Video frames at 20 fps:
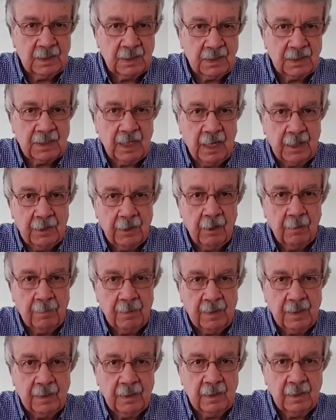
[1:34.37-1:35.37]
stand up
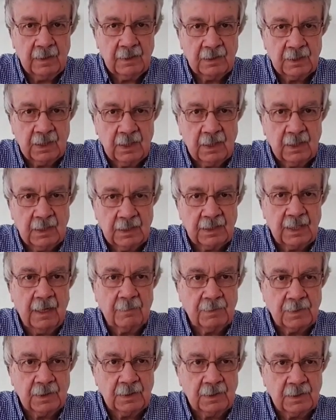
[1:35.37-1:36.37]
in Tyler's
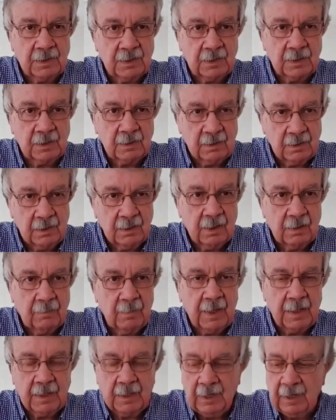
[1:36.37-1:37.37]
absence and
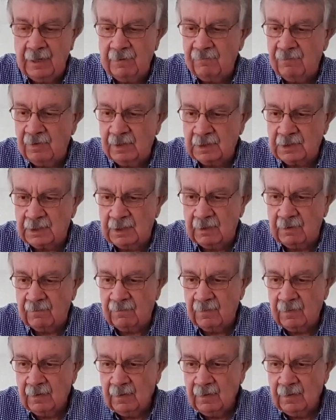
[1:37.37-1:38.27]
make a name for yourself.